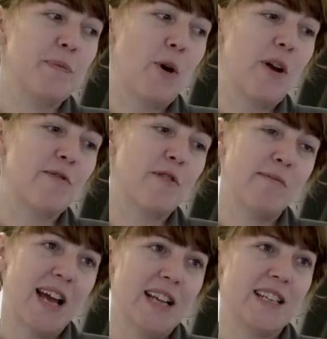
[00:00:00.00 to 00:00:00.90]
Going
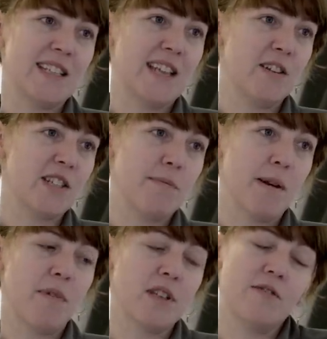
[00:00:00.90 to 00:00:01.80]
from that then onto
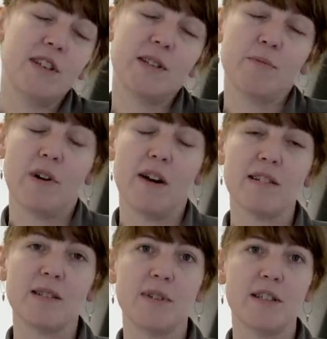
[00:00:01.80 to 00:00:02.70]
my most recent
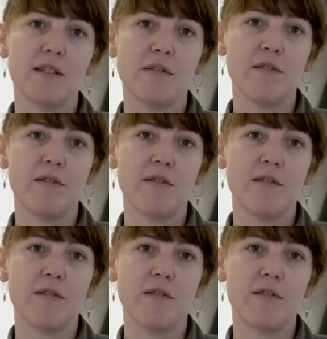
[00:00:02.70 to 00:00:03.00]
works, which